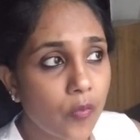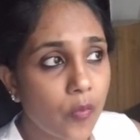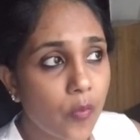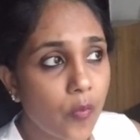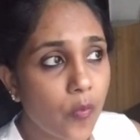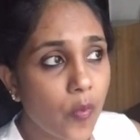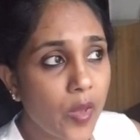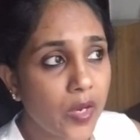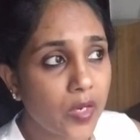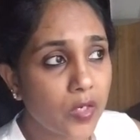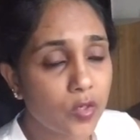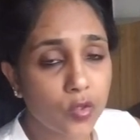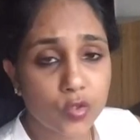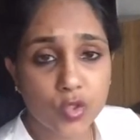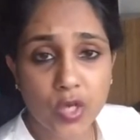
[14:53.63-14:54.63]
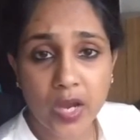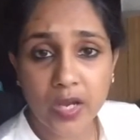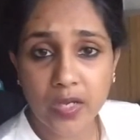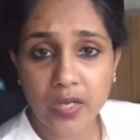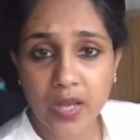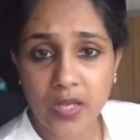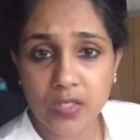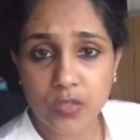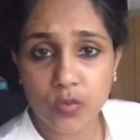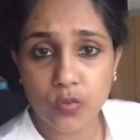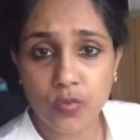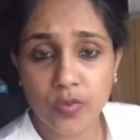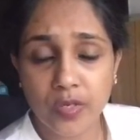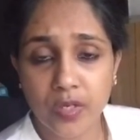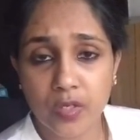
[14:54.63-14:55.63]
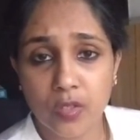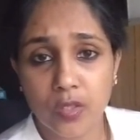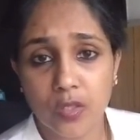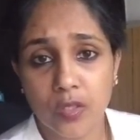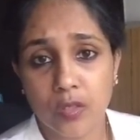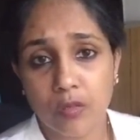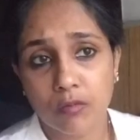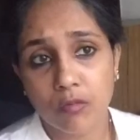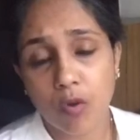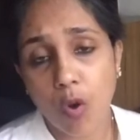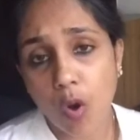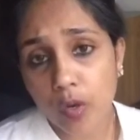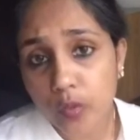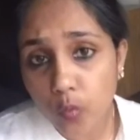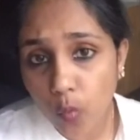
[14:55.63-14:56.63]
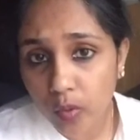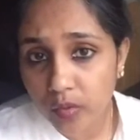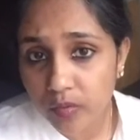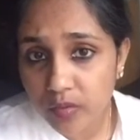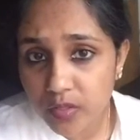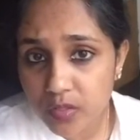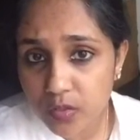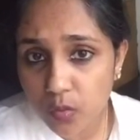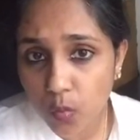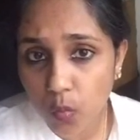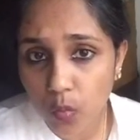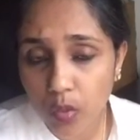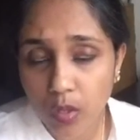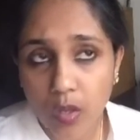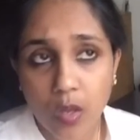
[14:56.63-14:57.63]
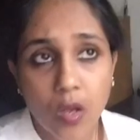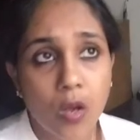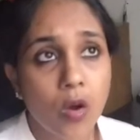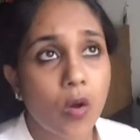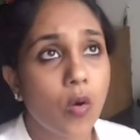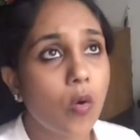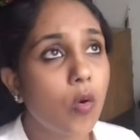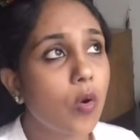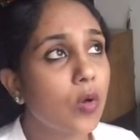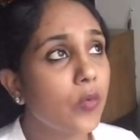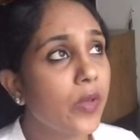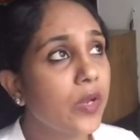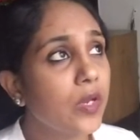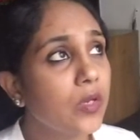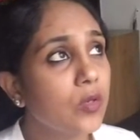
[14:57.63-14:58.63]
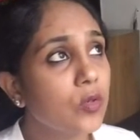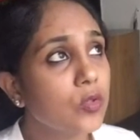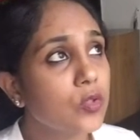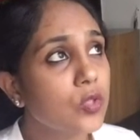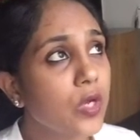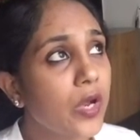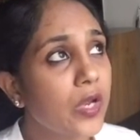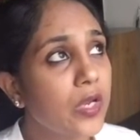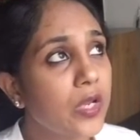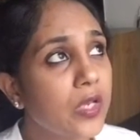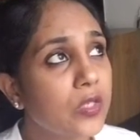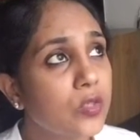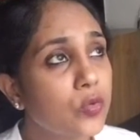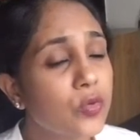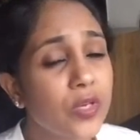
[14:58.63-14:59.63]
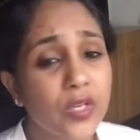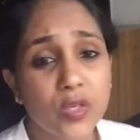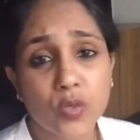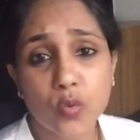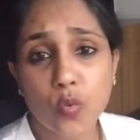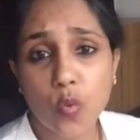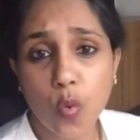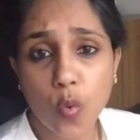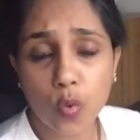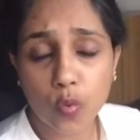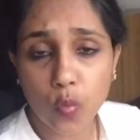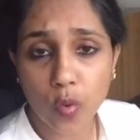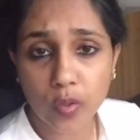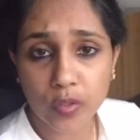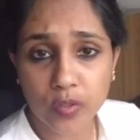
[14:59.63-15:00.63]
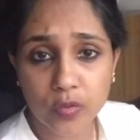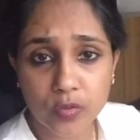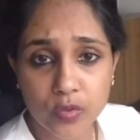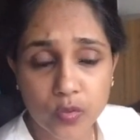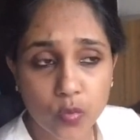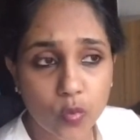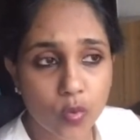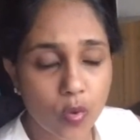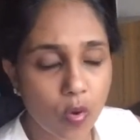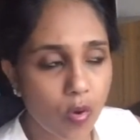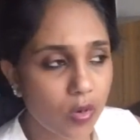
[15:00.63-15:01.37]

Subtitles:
wherein your child has to drink hot water in school, or wherein your child has to drink too cold water into school, or